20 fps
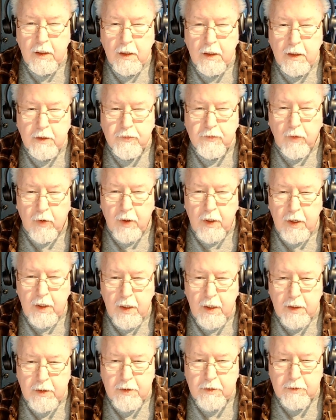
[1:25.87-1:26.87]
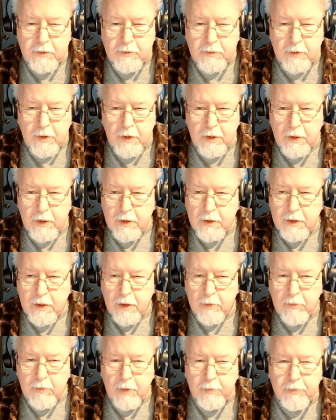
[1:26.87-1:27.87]
So I had to uh,
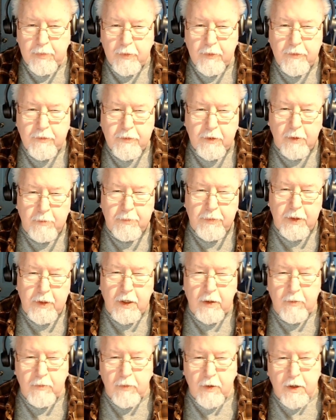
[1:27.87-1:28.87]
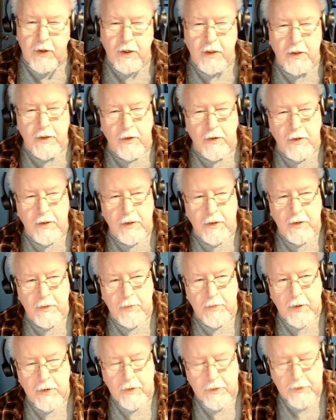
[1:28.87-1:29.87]
come up with something I wanted to talk to you
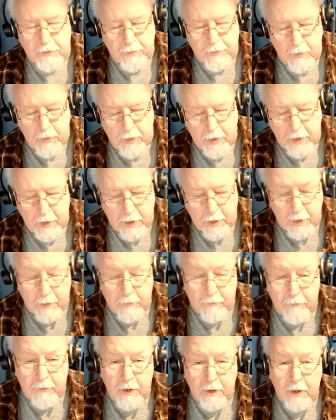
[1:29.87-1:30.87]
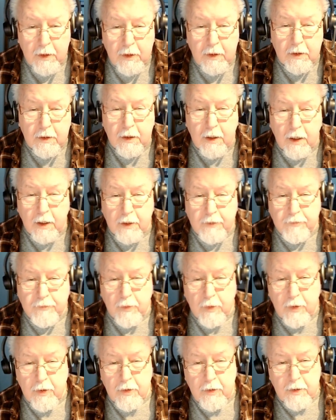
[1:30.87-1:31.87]
about this morning out of God's
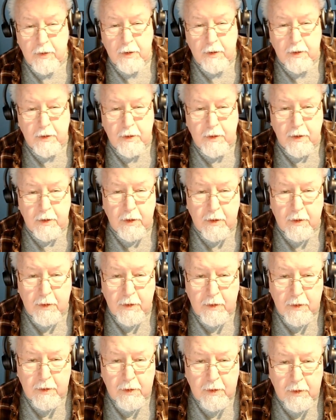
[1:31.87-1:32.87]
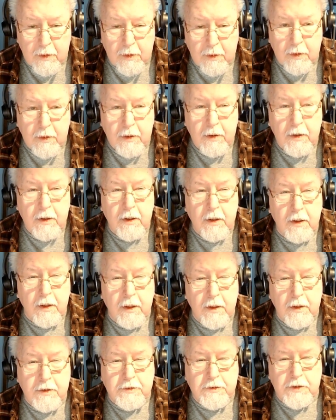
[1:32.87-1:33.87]
Word. And uh,
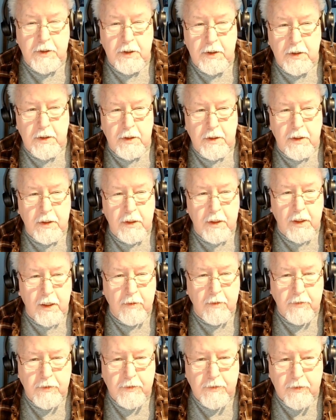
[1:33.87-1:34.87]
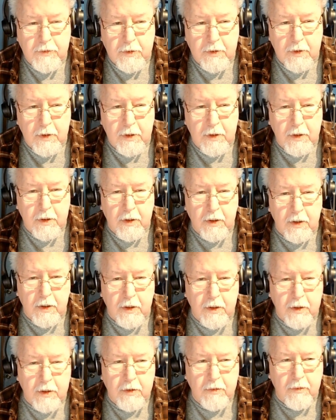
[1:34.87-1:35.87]
uh, seeing I was going
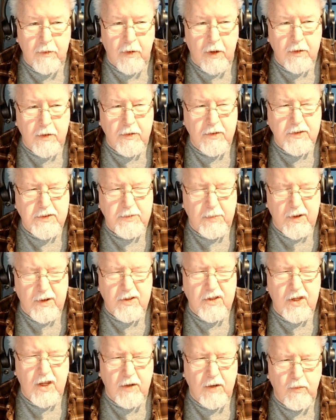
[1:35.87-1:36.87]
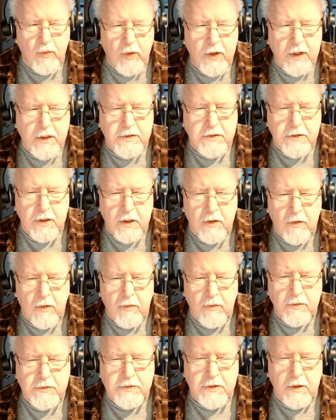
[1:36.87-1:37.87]
to, uh, it was about 10 weeks
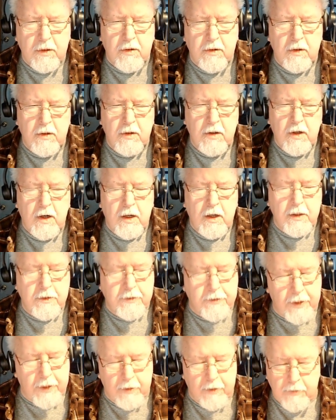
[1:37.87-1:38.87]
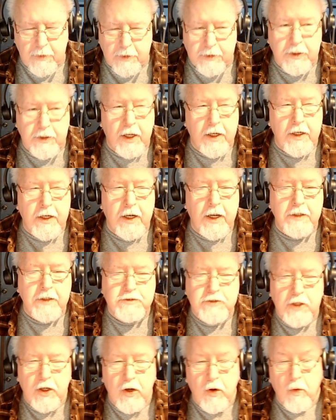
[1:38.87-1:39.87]
ago, or 10 weeks, 10 days
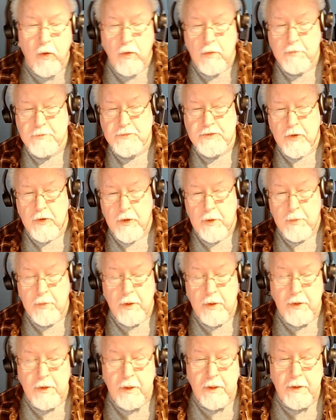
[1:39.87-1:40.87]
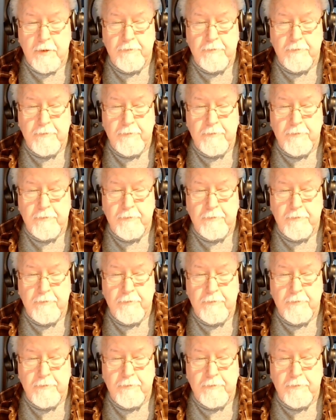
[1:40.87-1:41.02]
ago, sorry about that,